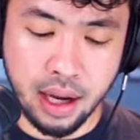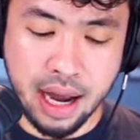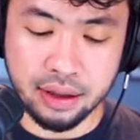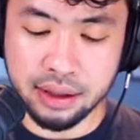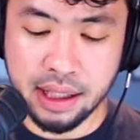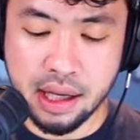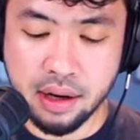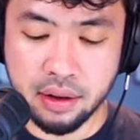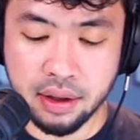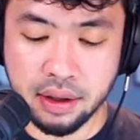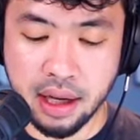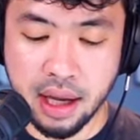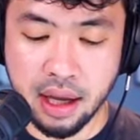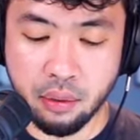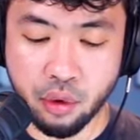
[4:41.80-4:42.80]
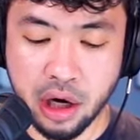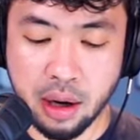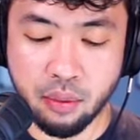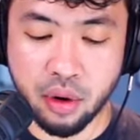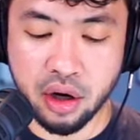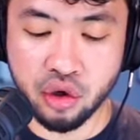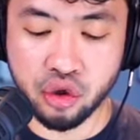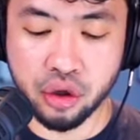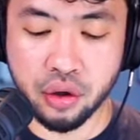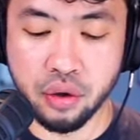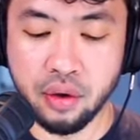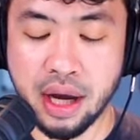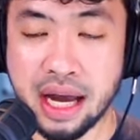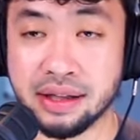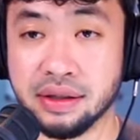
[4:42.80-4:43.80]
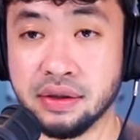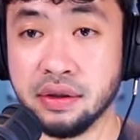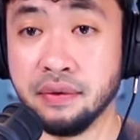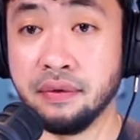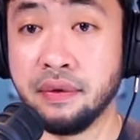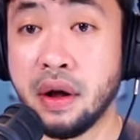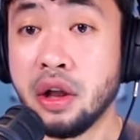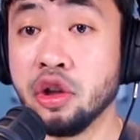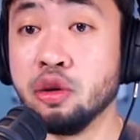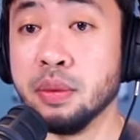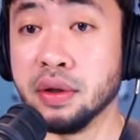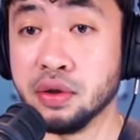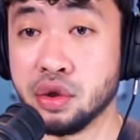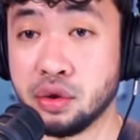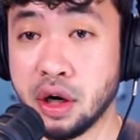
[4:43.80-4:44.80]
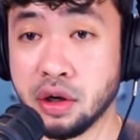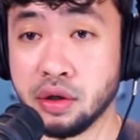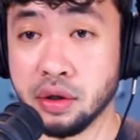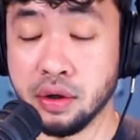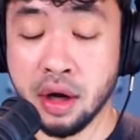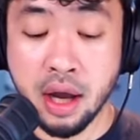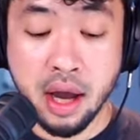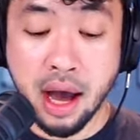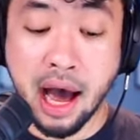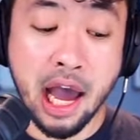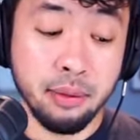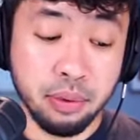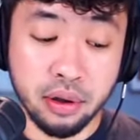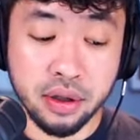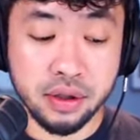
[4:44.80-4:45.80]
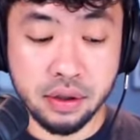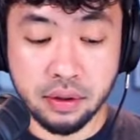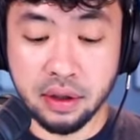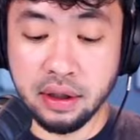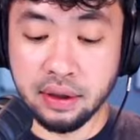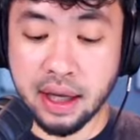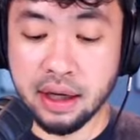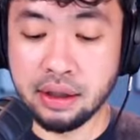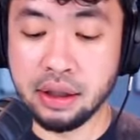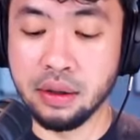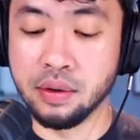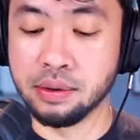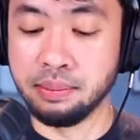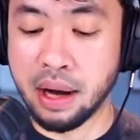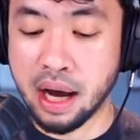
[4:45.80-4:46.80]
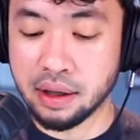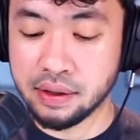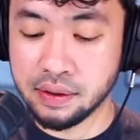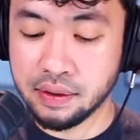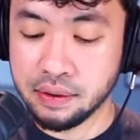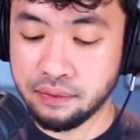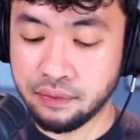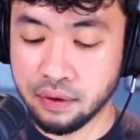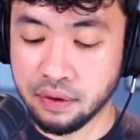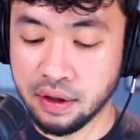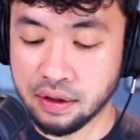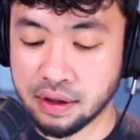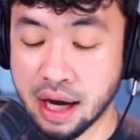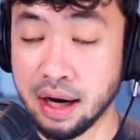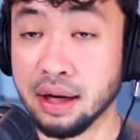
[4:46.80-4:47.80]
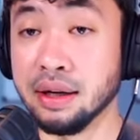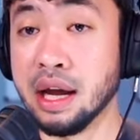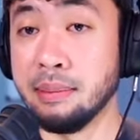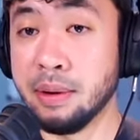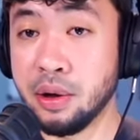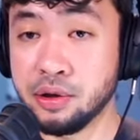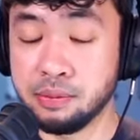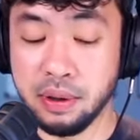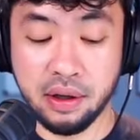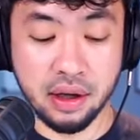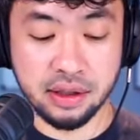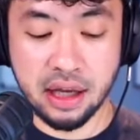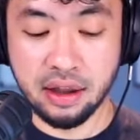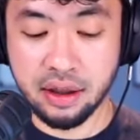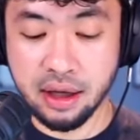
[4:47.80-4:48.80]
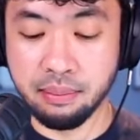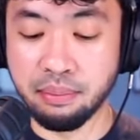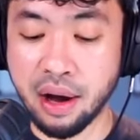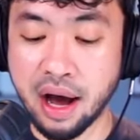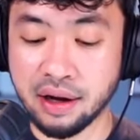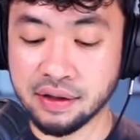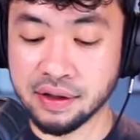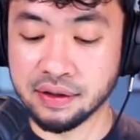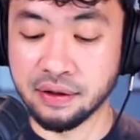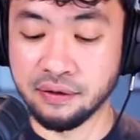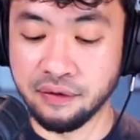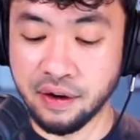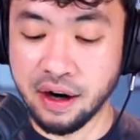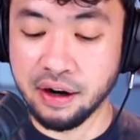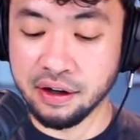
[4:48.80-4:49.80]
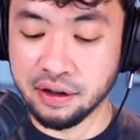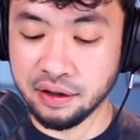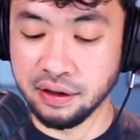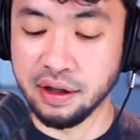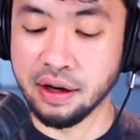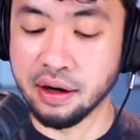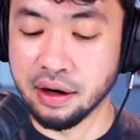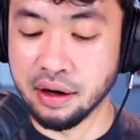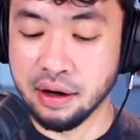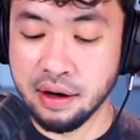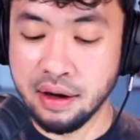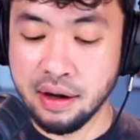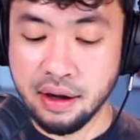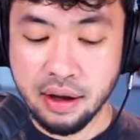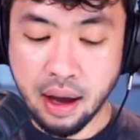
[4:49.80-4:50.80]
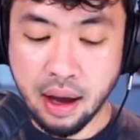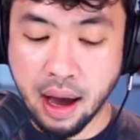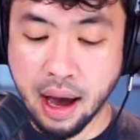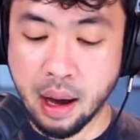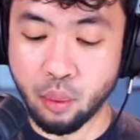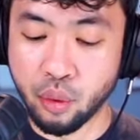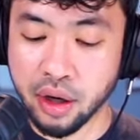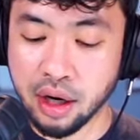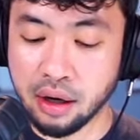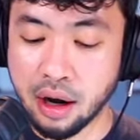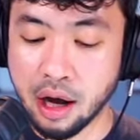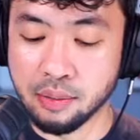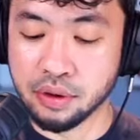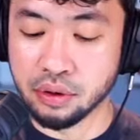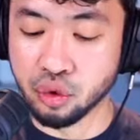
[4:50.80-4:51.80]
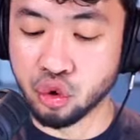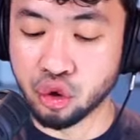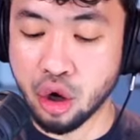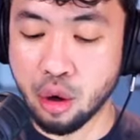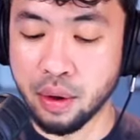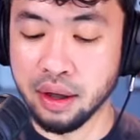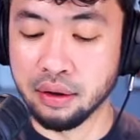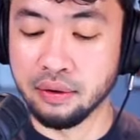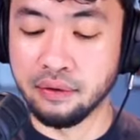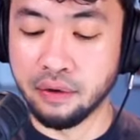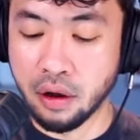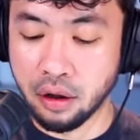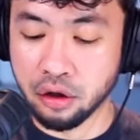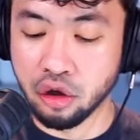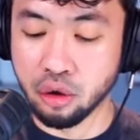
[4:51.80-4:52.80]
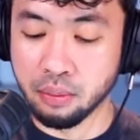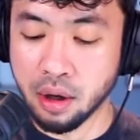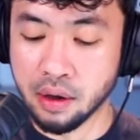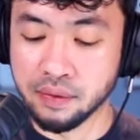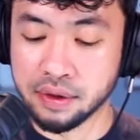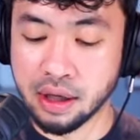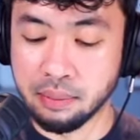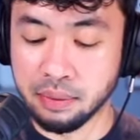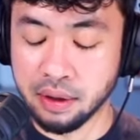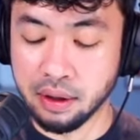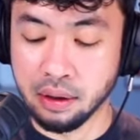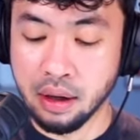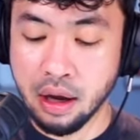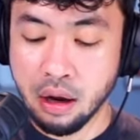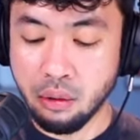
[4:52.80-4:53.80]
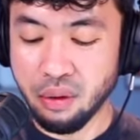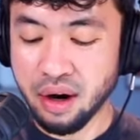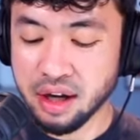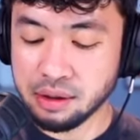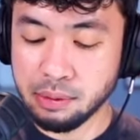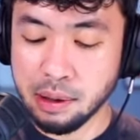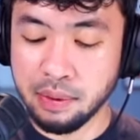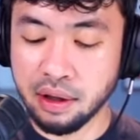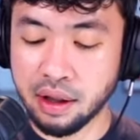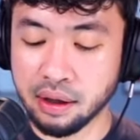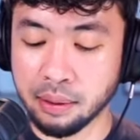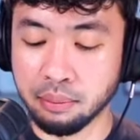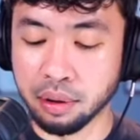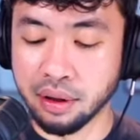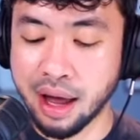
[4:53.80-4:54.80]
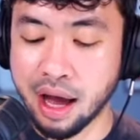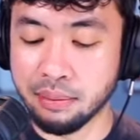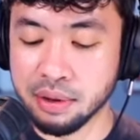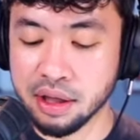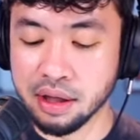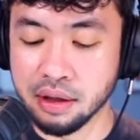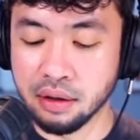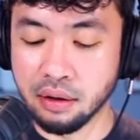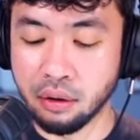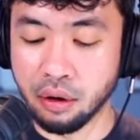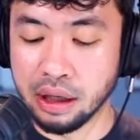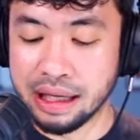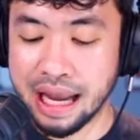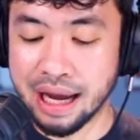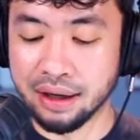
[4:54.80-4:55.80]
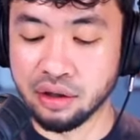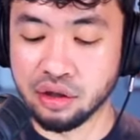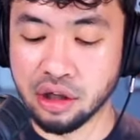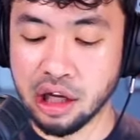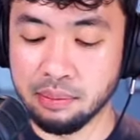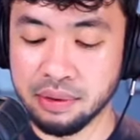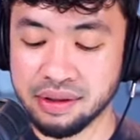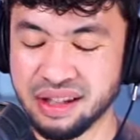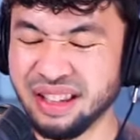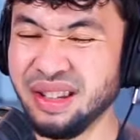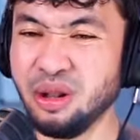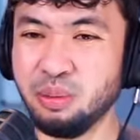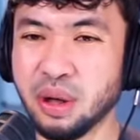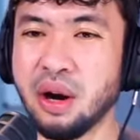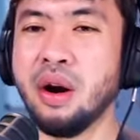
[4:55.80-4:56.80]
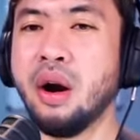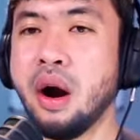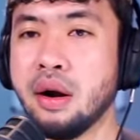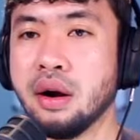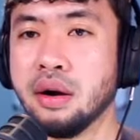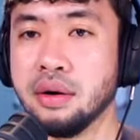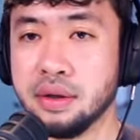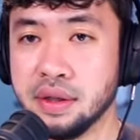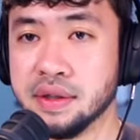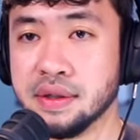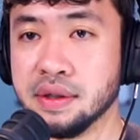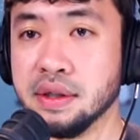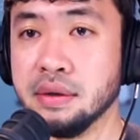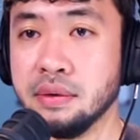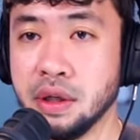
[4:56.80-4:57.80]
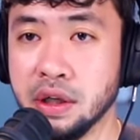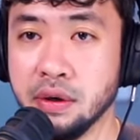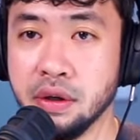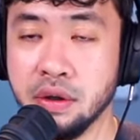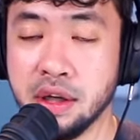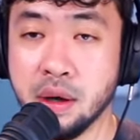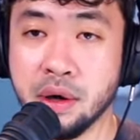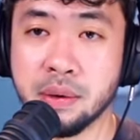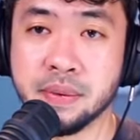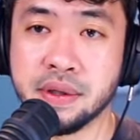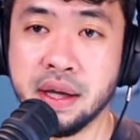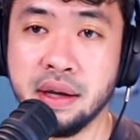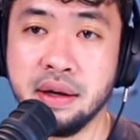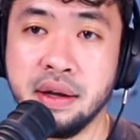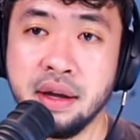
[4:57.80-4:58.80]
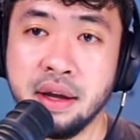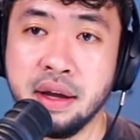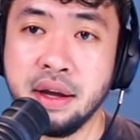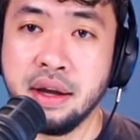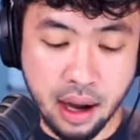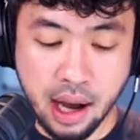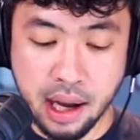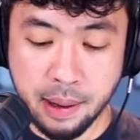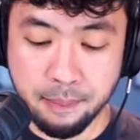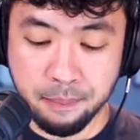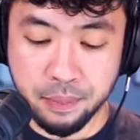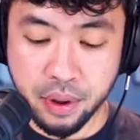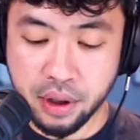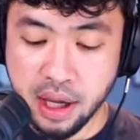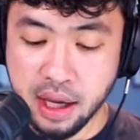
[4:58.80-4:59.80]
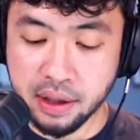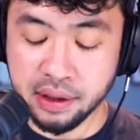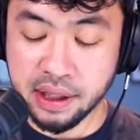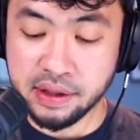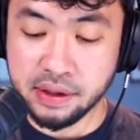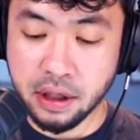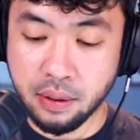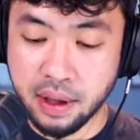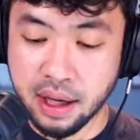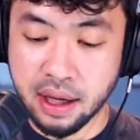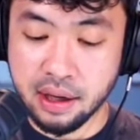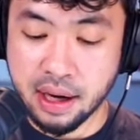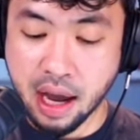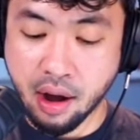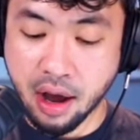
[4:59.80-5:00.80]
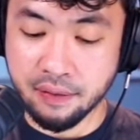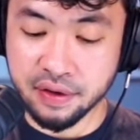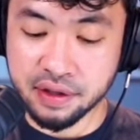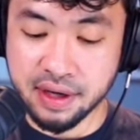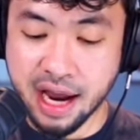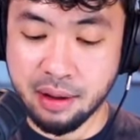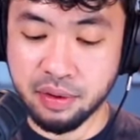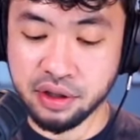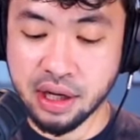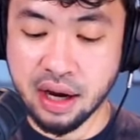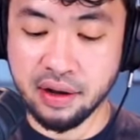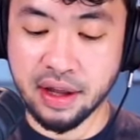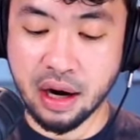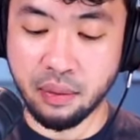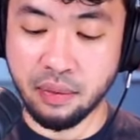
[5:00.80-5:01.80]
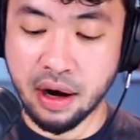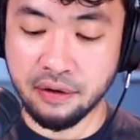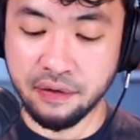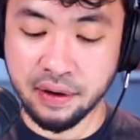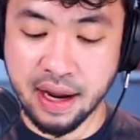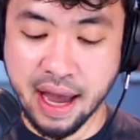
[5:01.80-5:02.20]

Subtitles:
at the end of the day, what I want to show you guys is the volume and the structure. I personally like to use boxes for these kind of demos because I think boxes are very clear when it comes to showing the volume of something. Whereas maybe like a blobby organic shape, it's a little bit harder to see. You know, you get what I'm saying? Okay, let's go ahead now. I've established kind of that rough